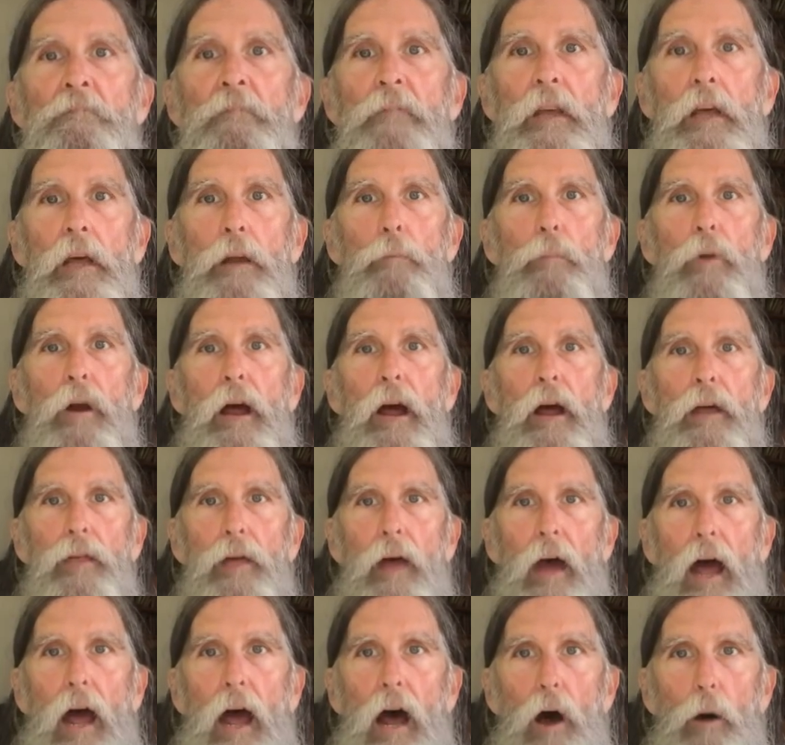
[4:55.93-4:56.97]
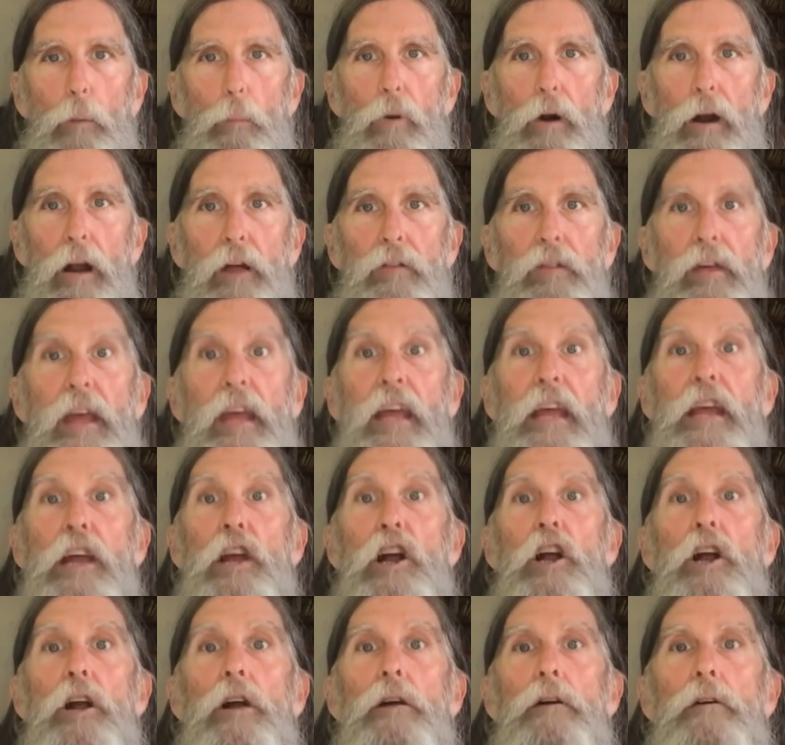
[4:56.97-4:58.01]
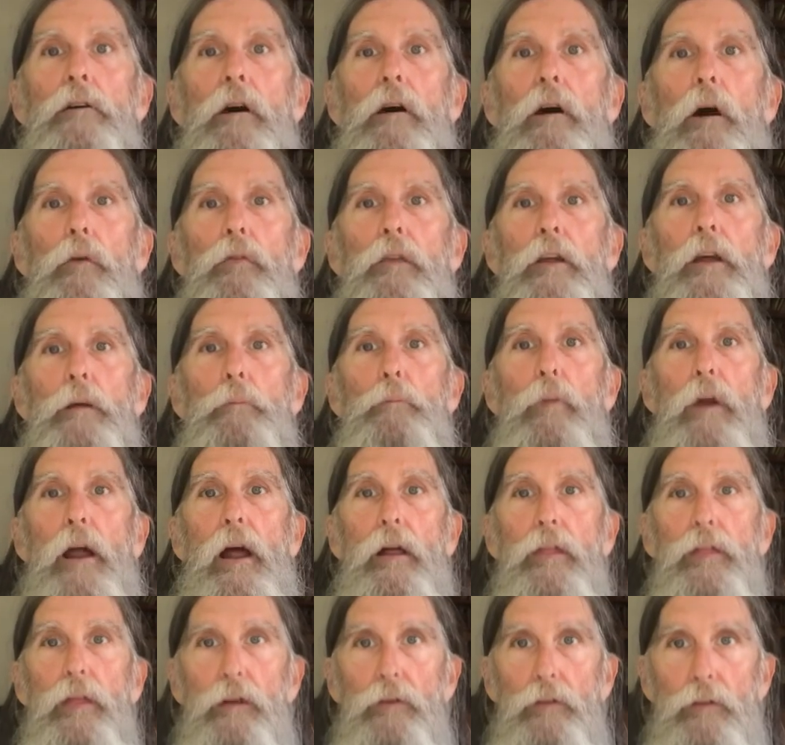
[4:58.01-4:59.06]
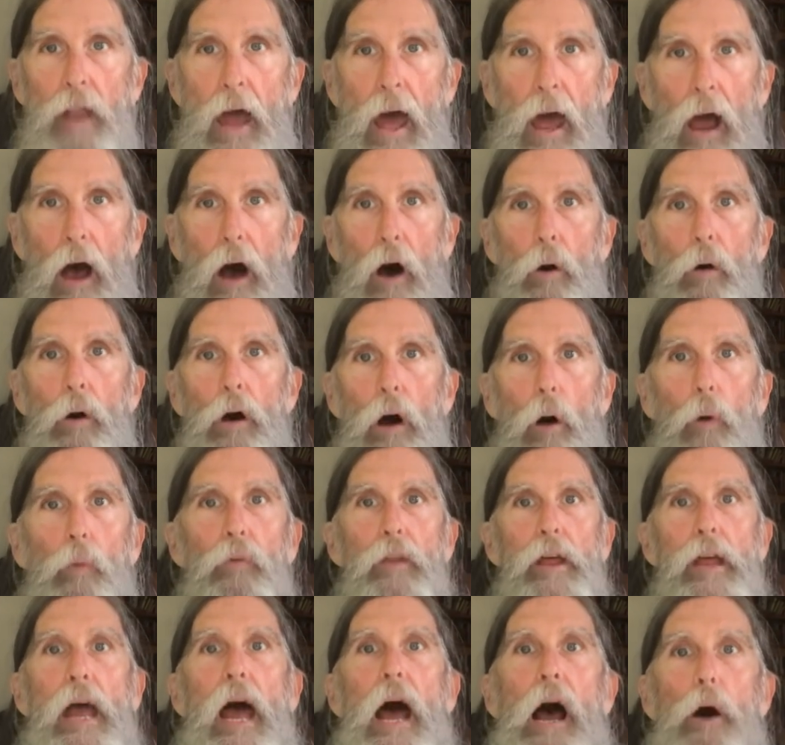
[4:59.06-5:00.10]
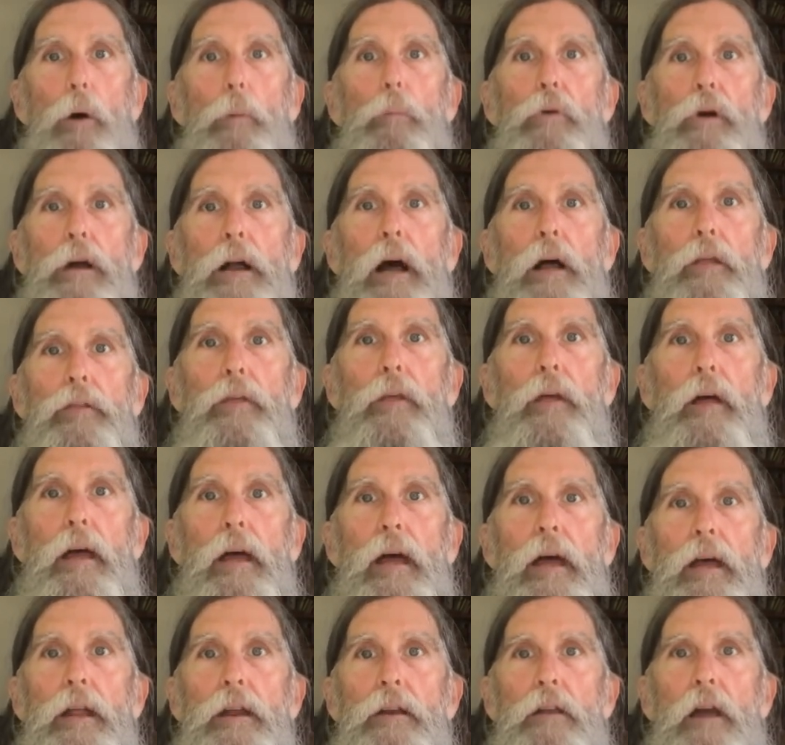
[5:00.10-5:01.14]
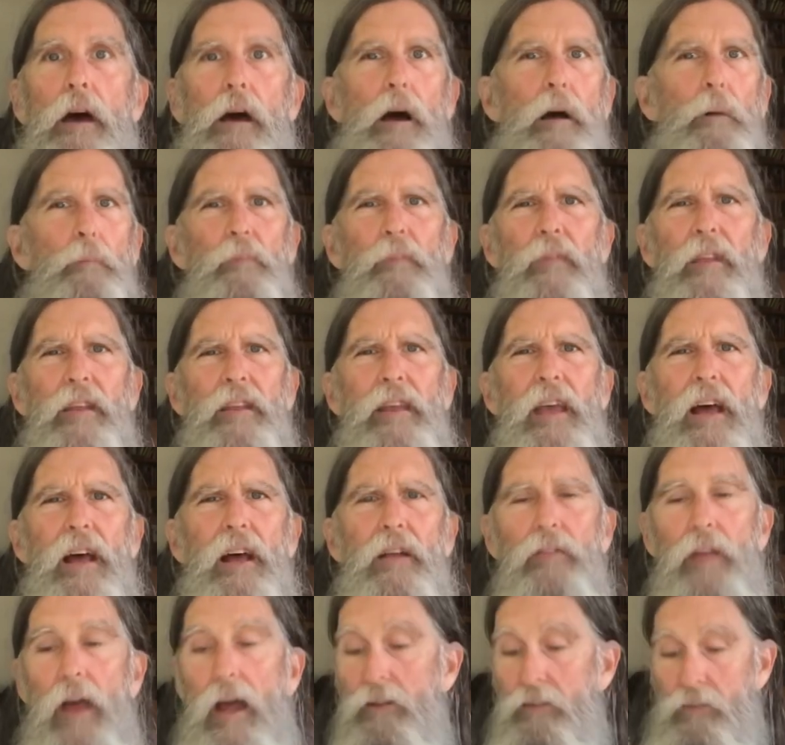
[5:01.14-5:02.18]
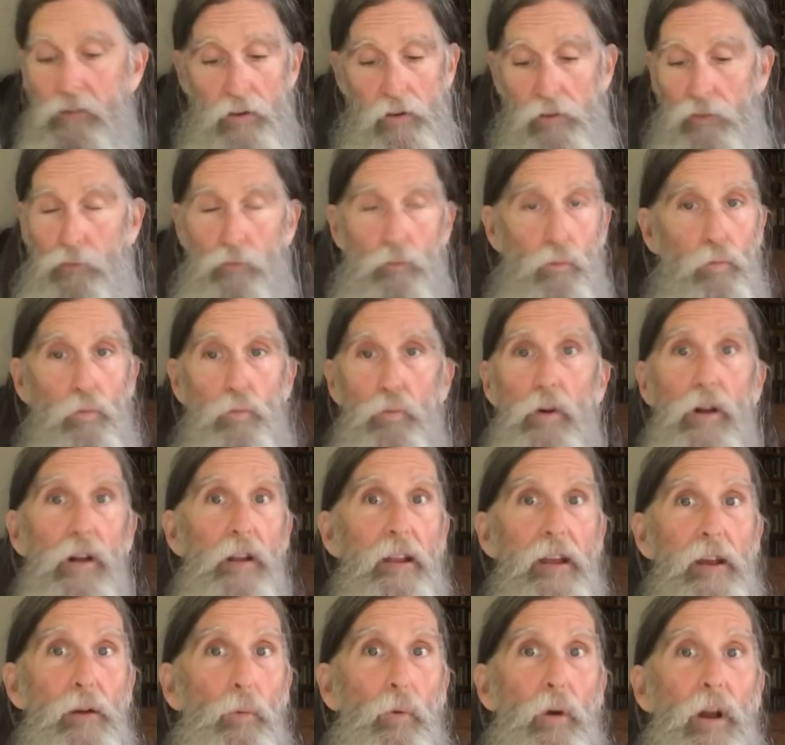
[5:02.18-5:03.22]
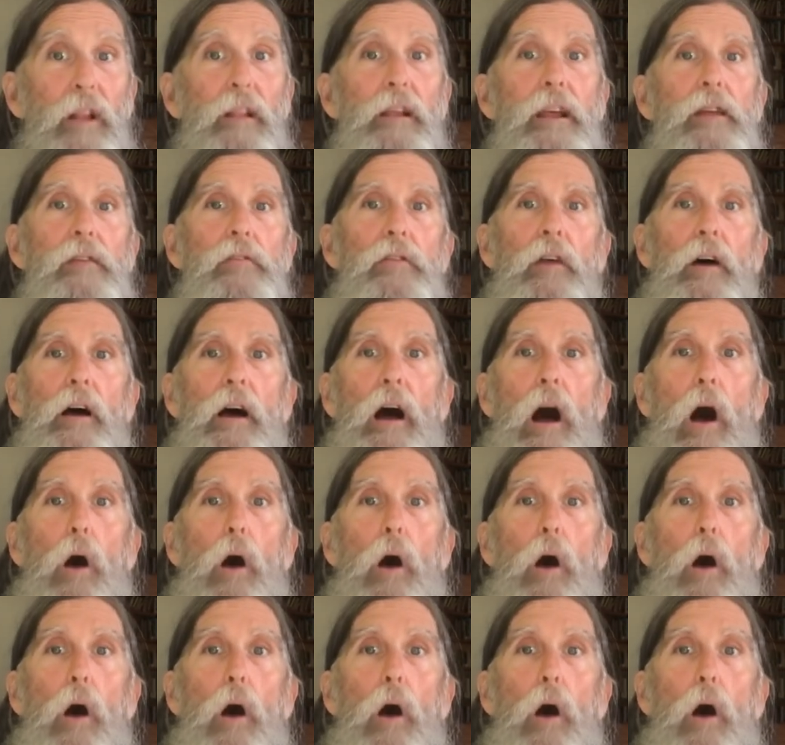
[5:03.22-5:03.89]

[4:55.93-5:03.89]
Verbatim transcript: in breath, out breath, here on the in breath, now on the out breath. And um, yeah, that's just really, really the